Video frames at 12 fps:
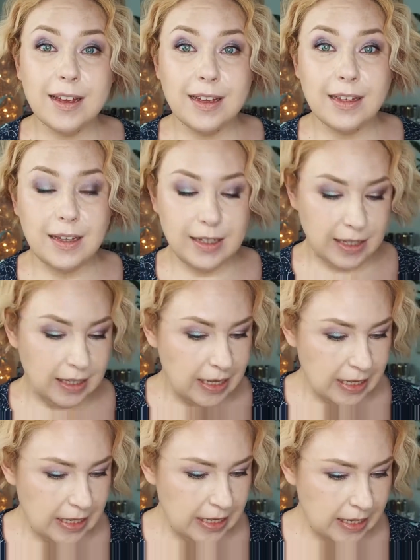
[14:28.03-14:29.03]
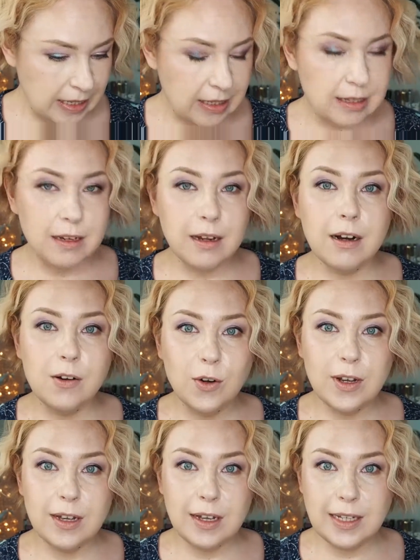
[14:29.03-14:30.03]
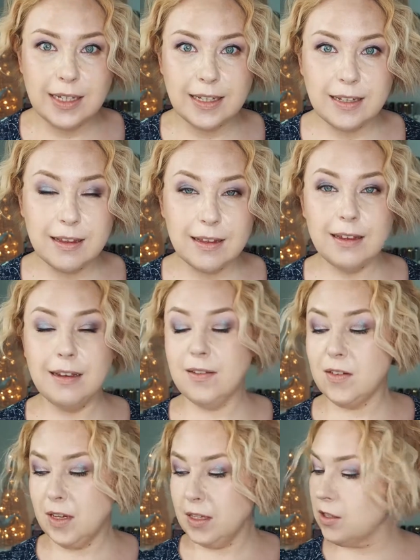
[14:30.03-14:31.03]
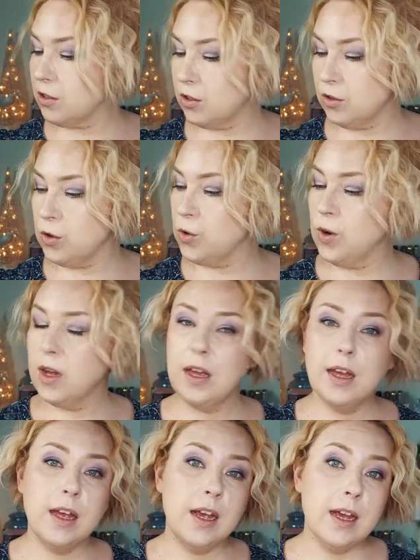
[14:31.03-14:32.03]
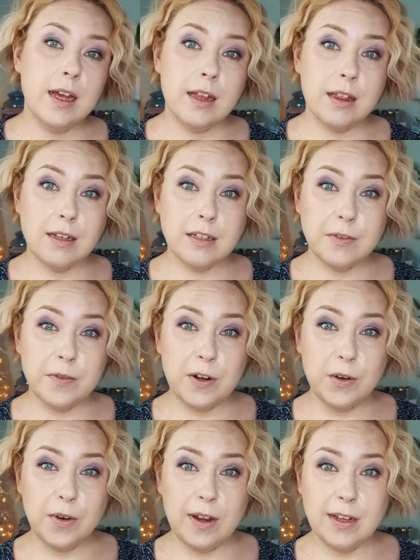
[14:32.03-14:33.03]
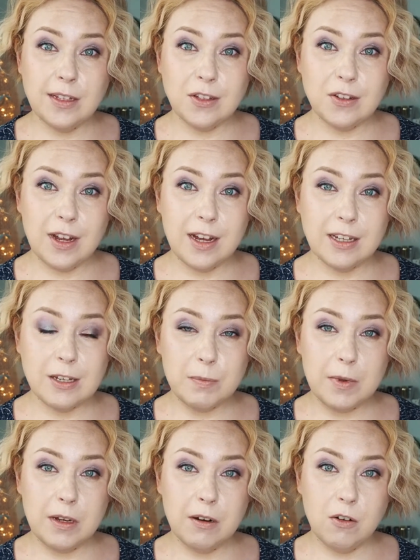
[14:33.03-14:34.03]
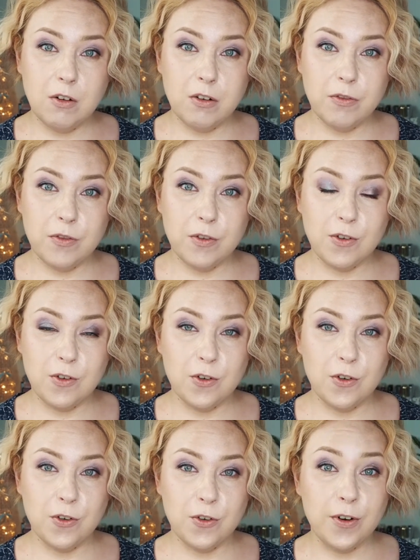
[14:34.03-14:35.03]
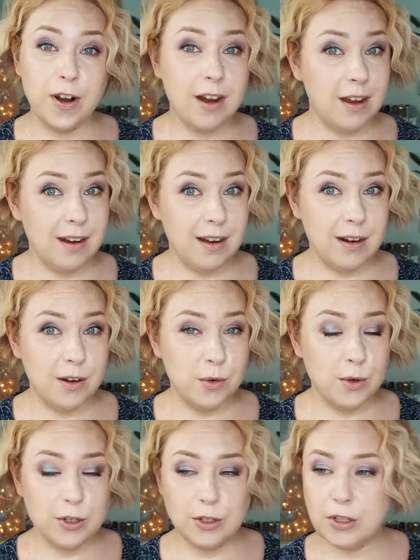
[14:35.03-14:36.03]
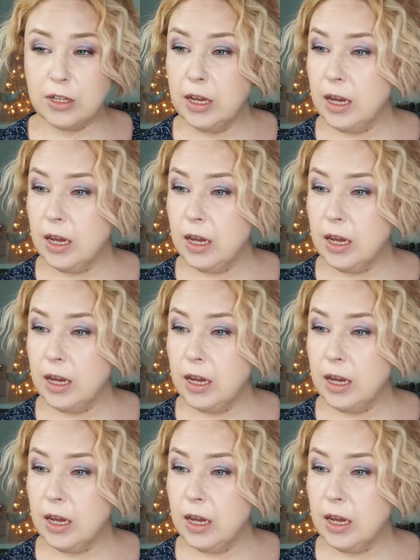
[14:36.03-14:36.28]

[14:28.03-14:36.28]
It is now 8 in the evening, so this foundation has been on for 9 hours.